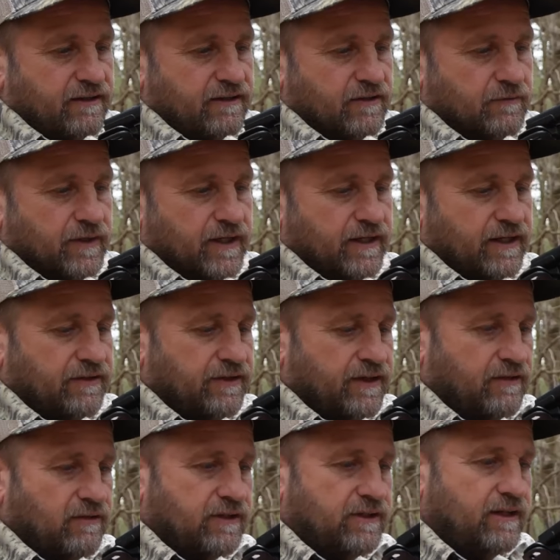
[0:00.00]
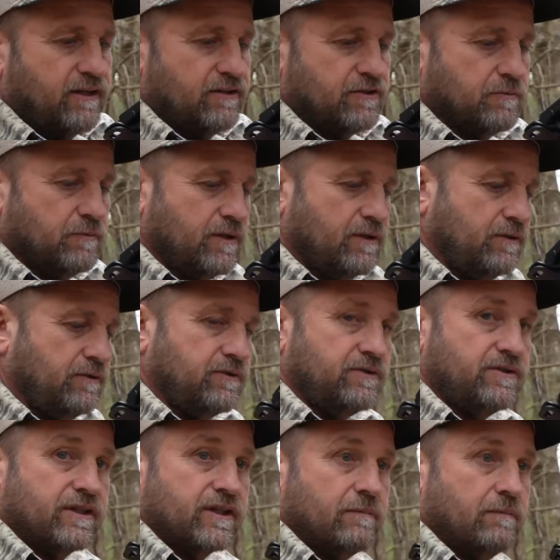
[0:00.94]
Oh man, that thing right there is smooth
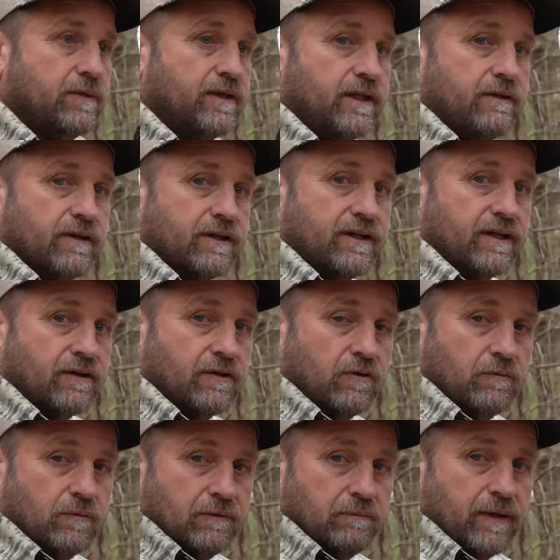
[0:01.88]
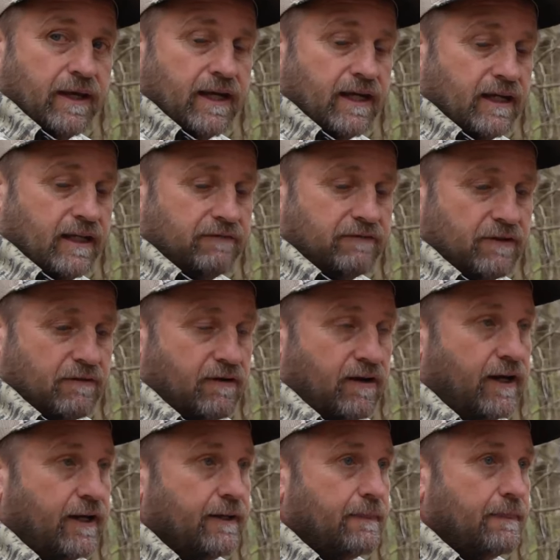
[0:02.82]
as it can be right there, going my panning left and
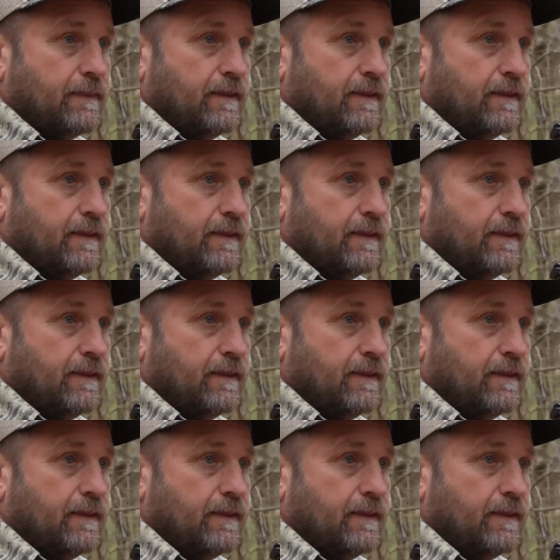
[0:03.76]
right.